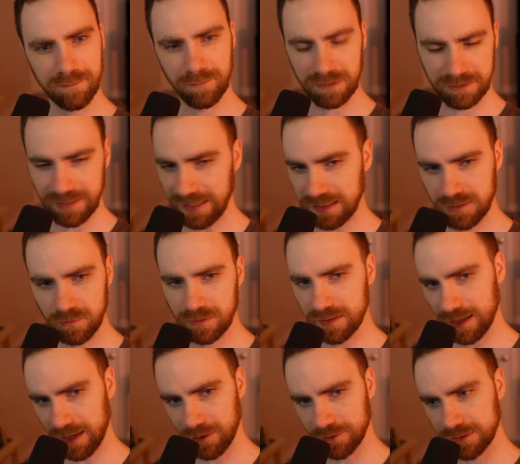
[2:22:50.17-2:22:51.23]
But that's
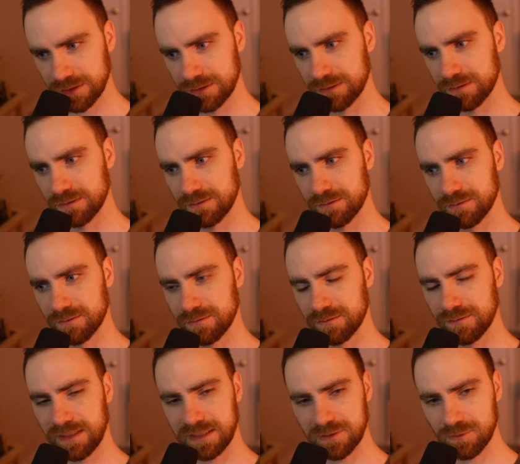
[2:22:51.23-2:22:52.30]
without
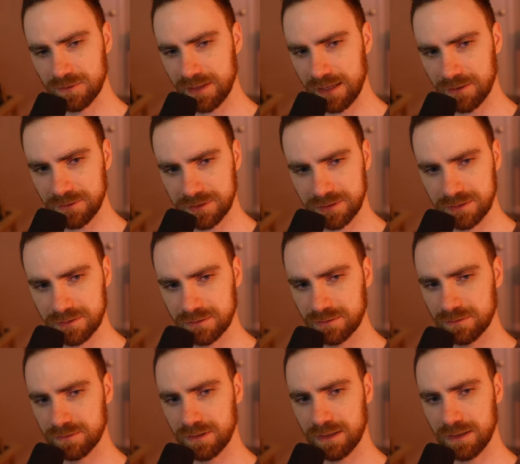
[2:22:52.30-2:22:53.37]

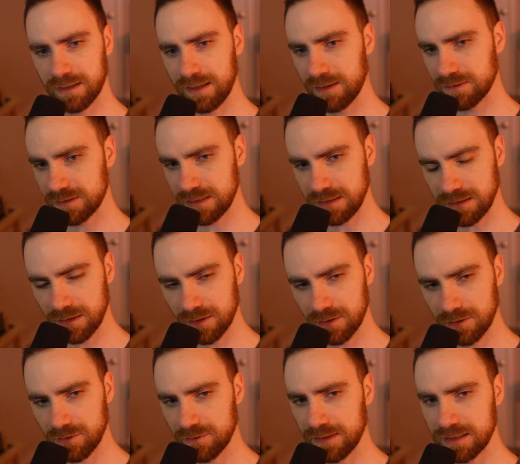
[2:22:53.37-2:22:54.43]

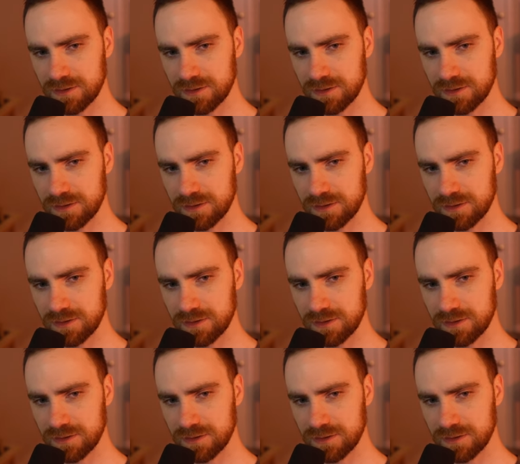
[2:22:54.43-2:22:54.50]
LTO.